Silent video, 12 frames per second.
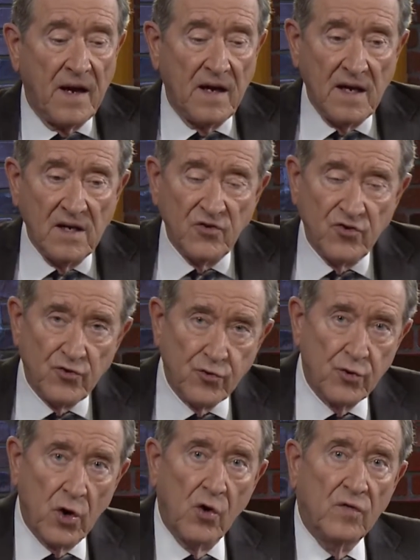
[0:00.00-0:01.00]
he
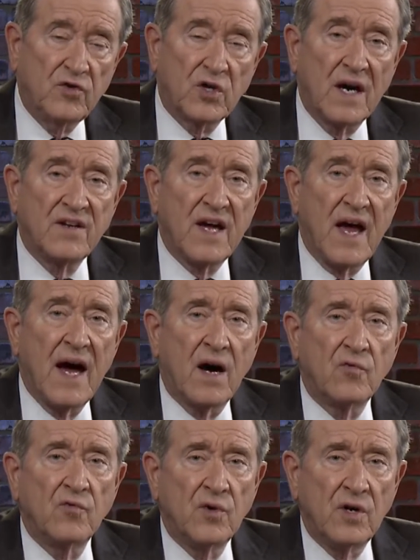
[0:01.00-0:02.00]
drove trying to
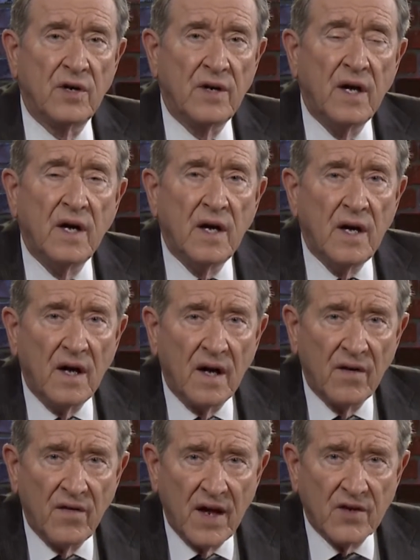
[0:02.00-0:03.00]
outrun uh,
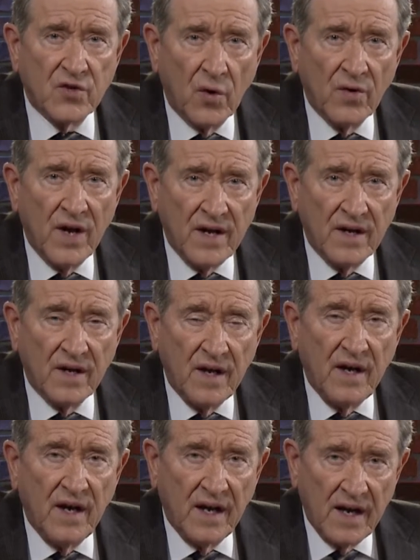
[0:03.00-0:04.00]
that tornado
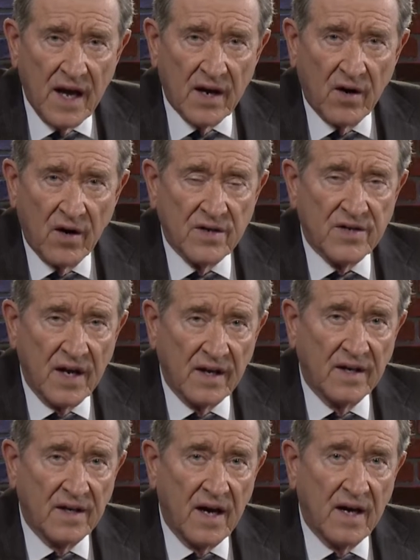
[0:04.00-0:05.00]
and had a heart attack
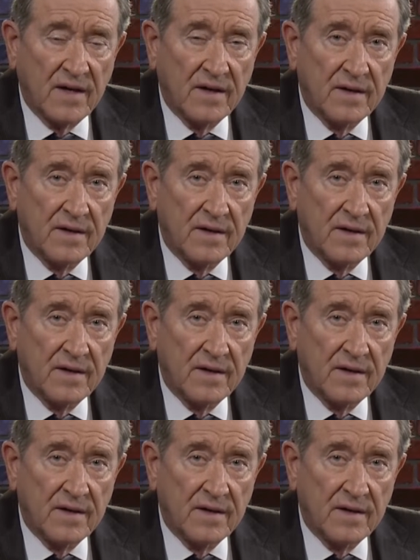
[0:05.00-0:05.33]
and died.